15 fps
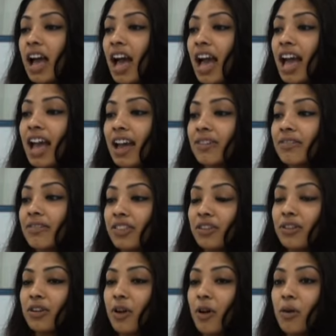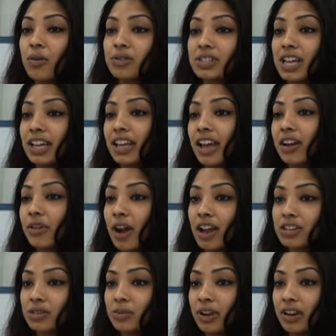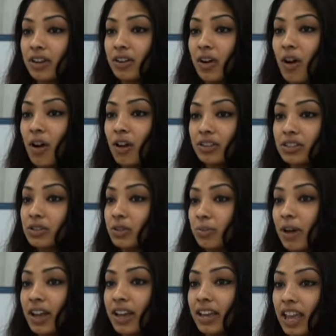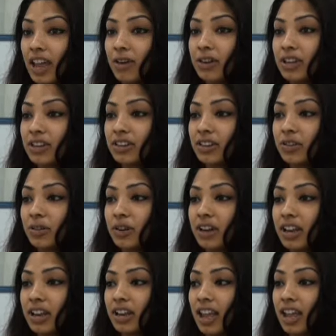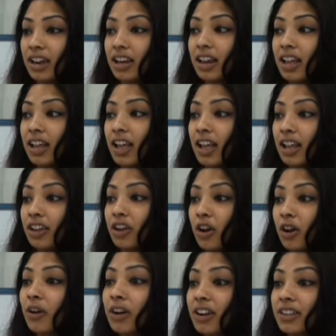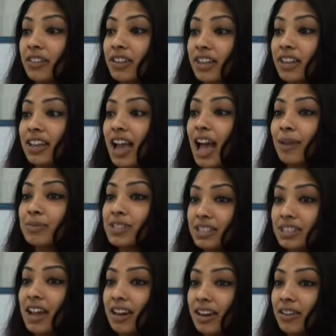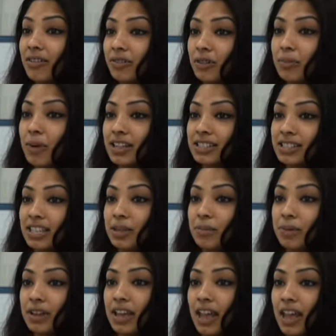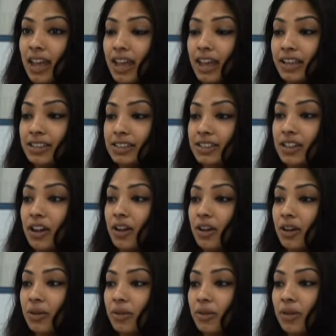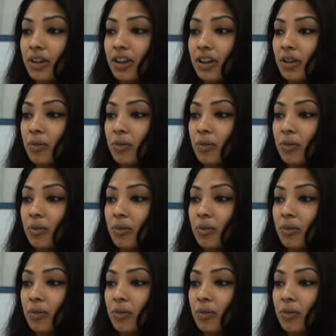I have other goals. Like, I graduated college with my accounting degree, and currently I'm studying for my CPA. So